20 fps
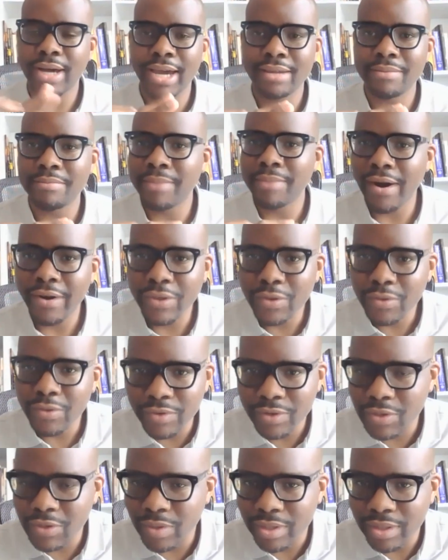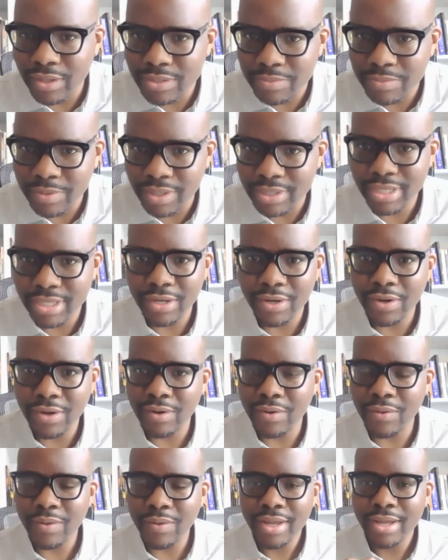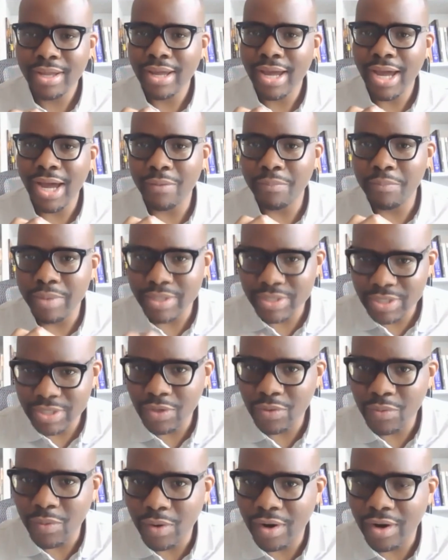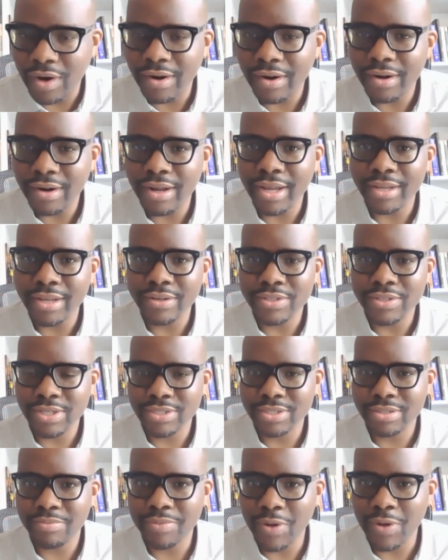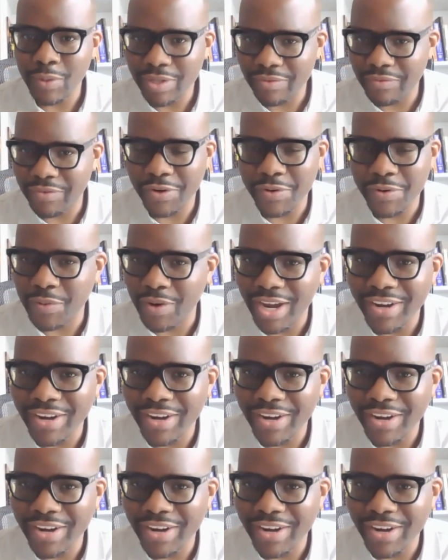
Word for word: I admire you for doing this because I know how busy you are and you're such a prolific